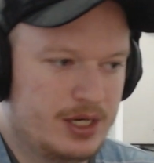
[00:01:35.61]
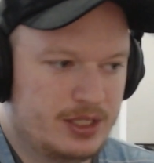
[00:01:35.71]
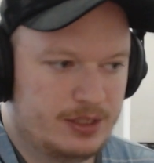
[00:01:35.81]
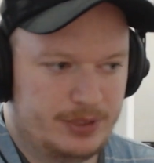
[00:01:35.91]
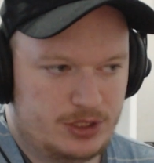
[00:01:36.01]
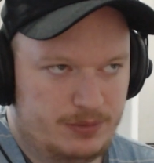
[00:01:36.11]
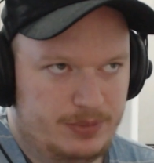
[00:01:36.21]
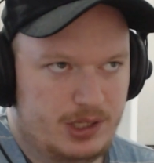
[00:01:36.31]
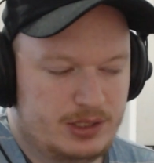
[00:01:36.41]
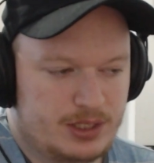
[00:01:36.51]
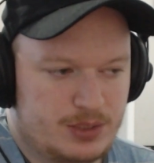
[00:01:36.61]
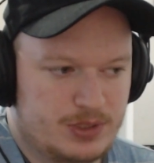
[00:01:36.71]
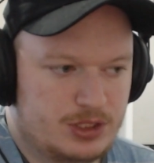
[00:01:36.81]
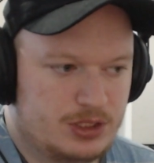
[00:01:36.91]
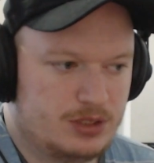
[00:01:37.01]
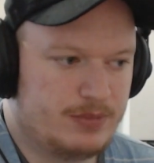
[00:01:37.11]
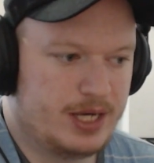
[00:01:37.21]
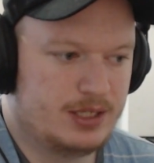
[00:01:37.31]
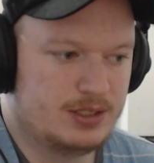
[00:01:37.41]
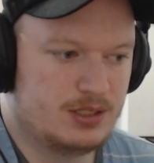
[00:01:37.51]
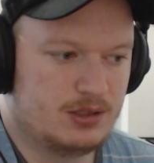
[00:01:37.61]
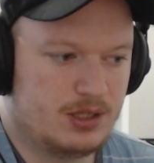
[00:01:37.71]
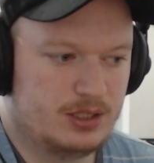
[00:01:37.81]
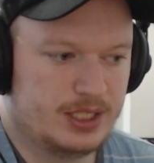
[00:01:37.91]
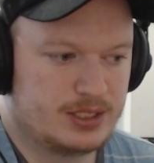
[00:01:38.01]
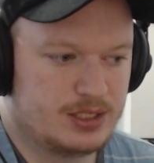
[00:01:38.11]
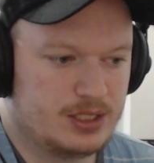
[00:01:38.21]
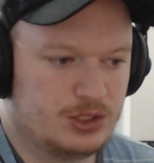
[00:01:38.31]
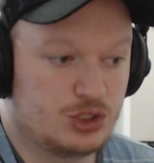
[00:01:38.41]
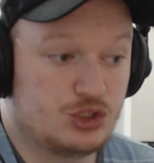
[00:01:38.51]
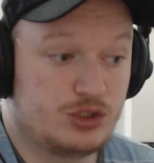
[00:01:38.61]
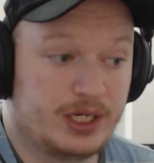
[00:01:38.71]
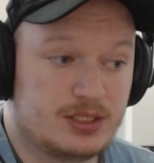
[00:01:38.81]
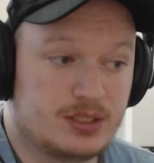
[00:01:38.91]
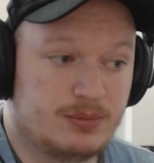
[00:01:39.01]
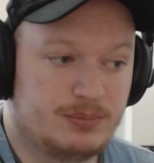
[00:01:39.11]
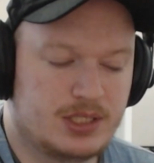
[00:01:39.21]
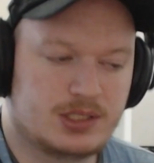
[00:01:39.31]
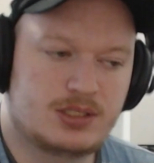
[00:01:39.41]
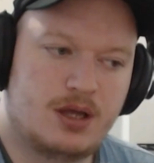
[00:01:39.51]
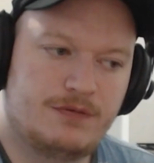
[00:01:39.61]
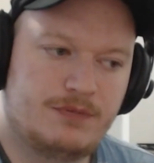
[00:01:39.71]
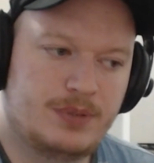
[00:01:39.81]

The bishop pair in this position matters a lot less than just trading some pieces off,